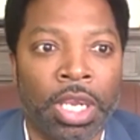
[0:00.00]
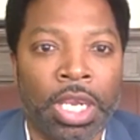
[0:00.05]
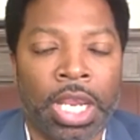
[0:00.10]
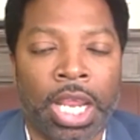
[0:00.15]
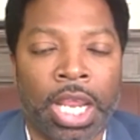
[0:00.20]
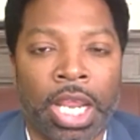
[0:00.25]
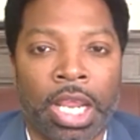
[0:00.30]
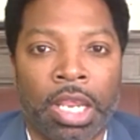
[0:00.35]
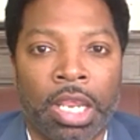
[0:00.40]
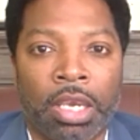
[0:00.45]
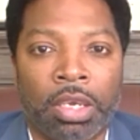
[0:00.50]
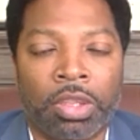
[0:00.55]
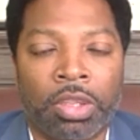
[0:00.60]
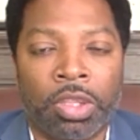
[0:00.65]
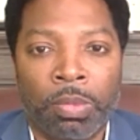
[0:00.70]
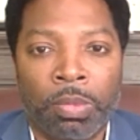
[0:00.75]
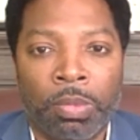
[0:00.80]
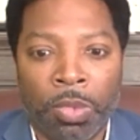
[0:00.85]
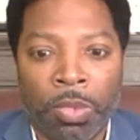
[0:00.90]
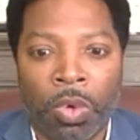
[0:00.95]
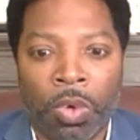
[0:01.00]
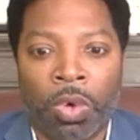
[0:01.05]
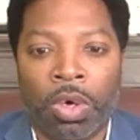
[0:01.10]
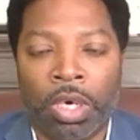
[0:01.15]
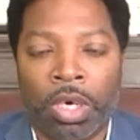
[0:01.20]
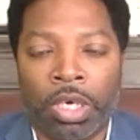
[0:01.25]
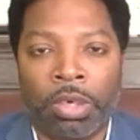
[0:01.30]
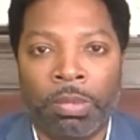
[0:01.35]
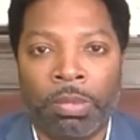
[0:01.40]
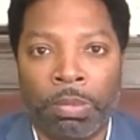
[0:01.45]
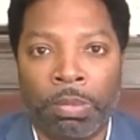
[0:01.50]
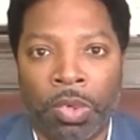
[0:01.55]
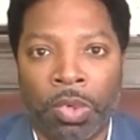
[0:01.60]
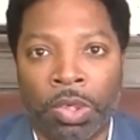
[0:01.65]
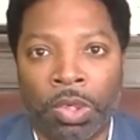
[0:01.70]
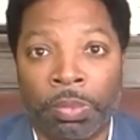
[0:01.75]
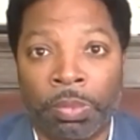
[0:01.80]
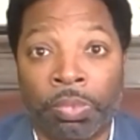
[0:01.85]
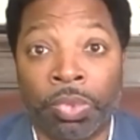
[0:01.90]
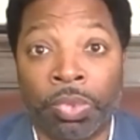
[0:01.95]
And the more and
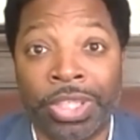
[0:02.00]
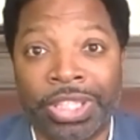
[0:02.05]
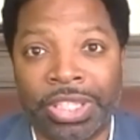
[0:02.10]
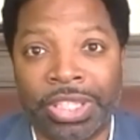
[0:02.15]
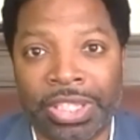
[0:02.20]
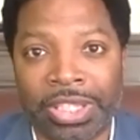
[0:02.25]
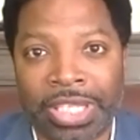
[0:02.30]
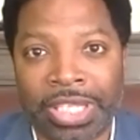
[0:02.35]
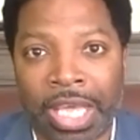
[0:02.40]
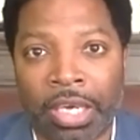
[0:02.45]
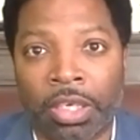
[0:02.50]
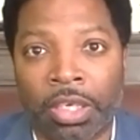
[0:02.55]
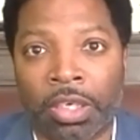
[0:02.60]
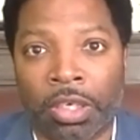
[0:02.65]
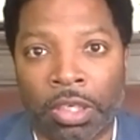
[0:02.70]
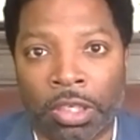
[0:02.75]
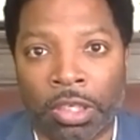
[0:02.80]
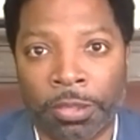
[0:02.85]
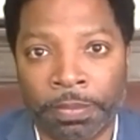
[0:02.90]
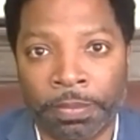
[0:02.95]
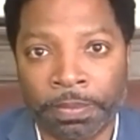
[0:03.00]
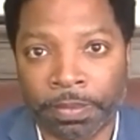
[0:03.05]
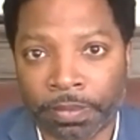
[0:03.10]
more breaches that occur,